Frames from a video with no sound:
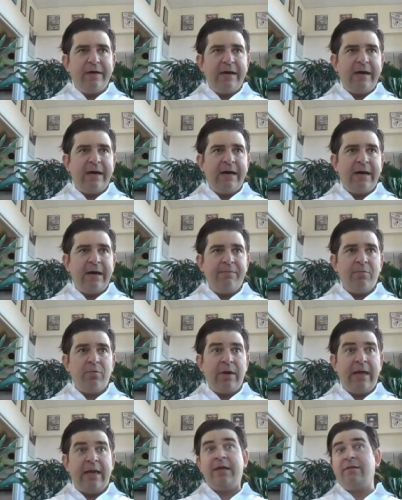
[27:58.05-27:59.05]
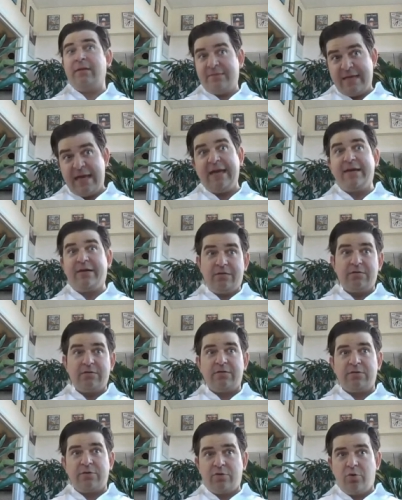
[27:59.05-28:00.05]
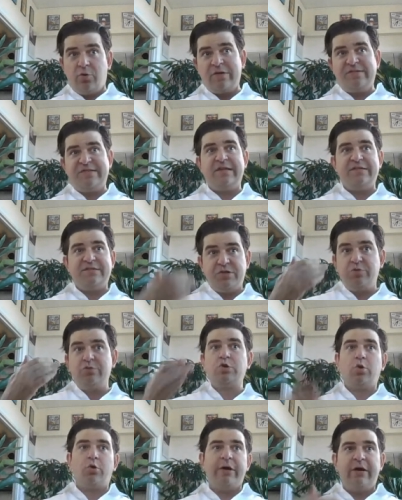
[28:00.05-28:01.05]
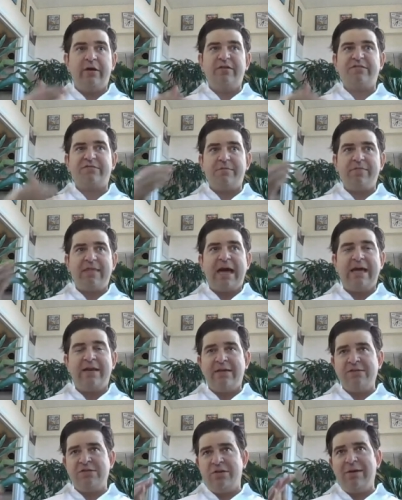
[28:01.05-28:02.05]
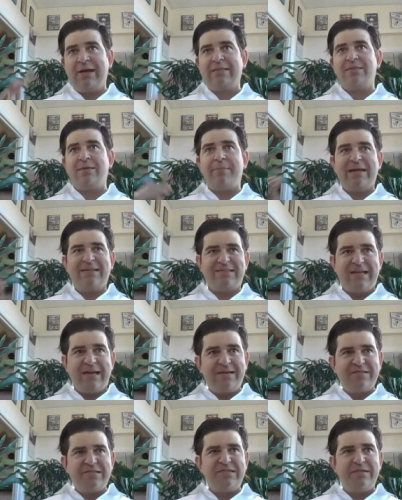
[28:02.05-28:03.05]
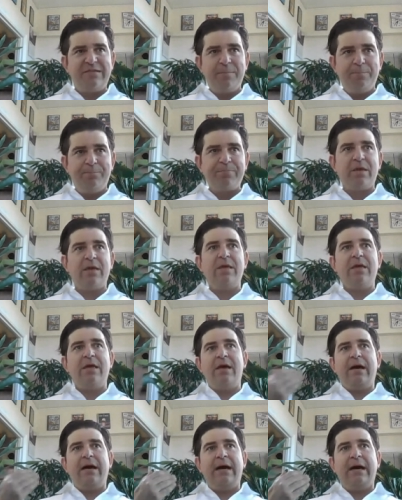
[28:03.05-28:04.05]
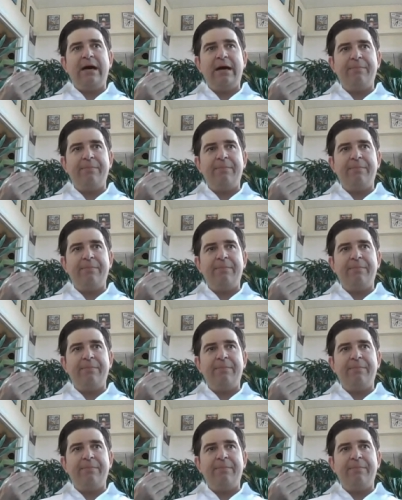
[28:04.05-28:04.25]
um, and take courses, tutorials from that until you get the basics. Because